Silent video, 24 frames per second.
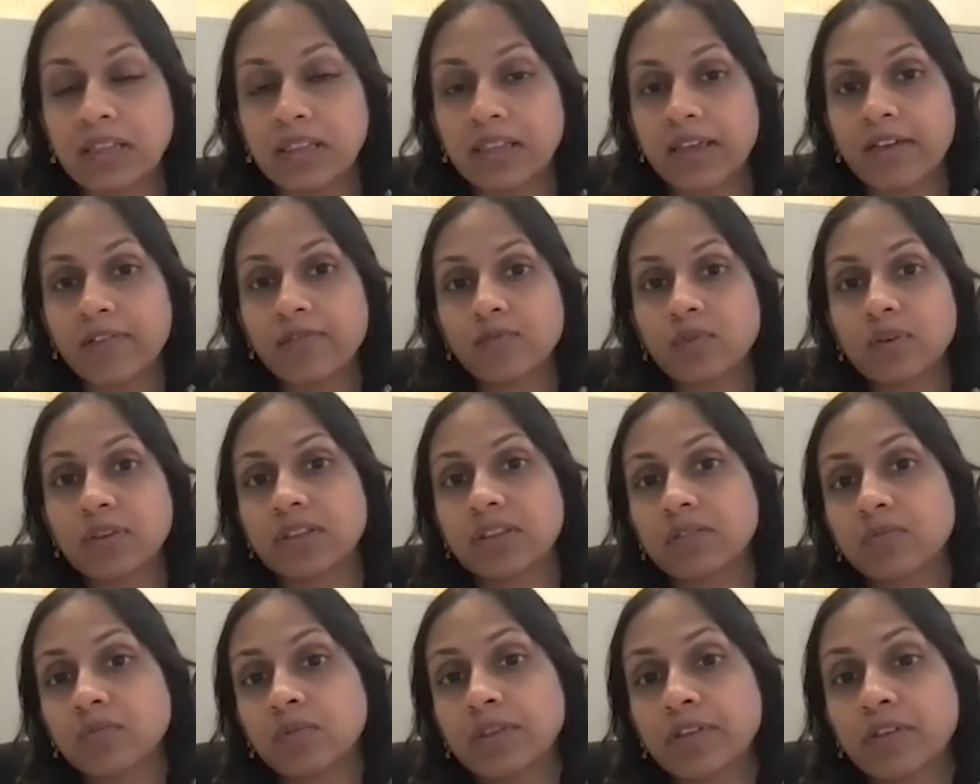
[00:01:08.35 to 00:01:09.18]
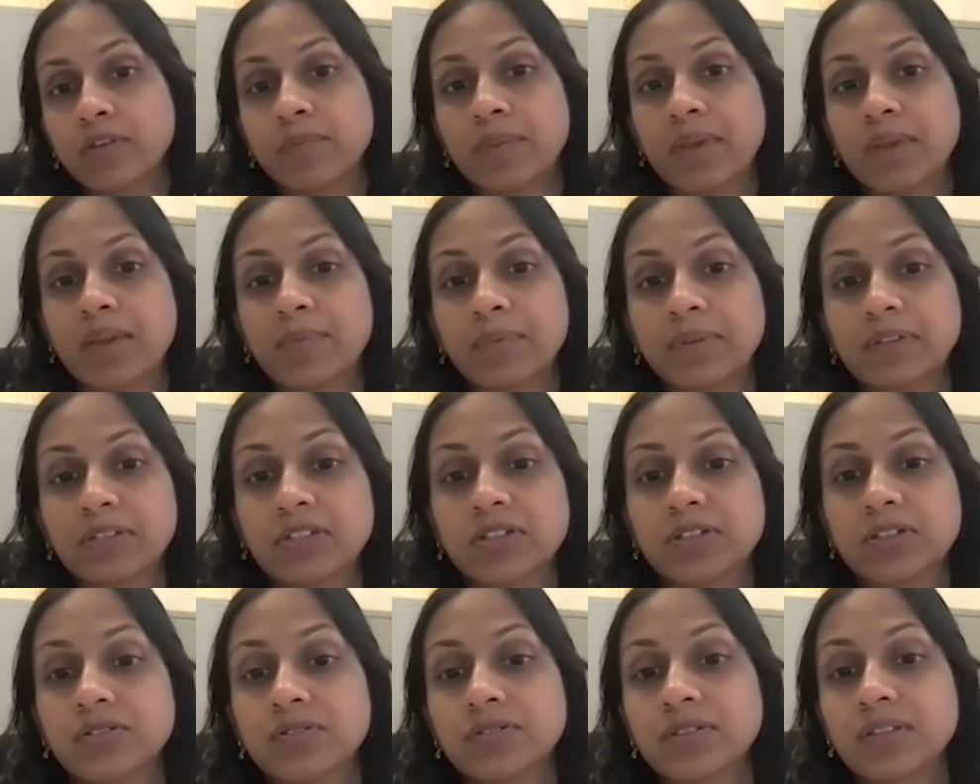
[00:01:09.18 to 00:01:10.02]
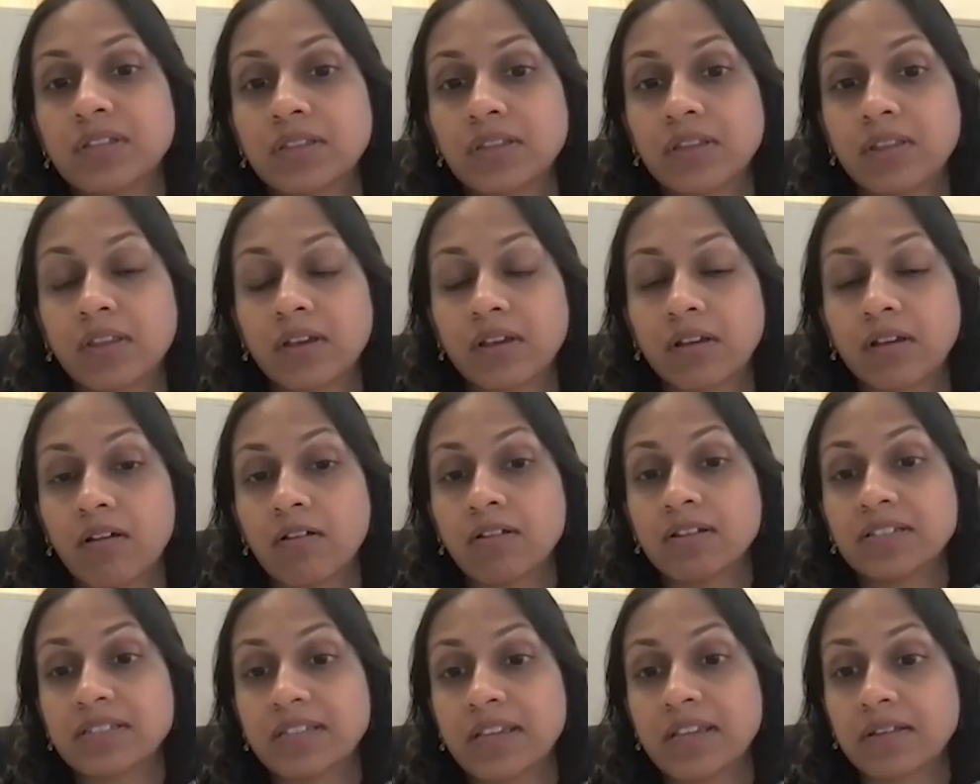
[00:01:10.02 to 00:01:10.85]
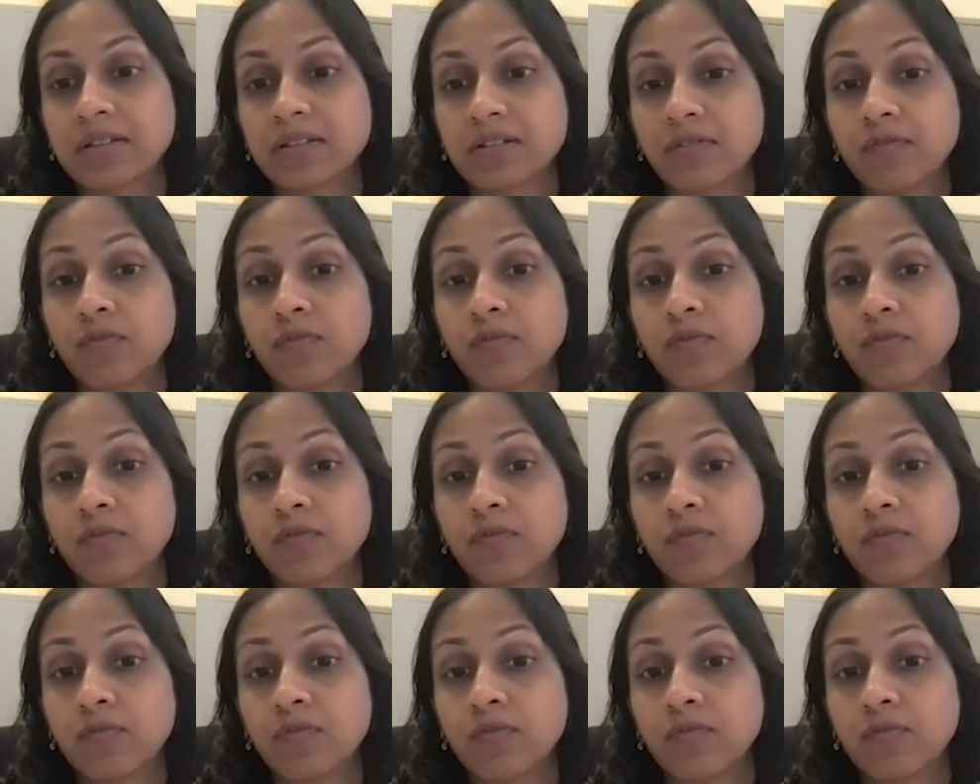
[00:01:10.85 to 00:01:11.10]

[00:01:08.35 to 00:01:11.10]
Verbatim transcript: left with is will you be able to do this in the context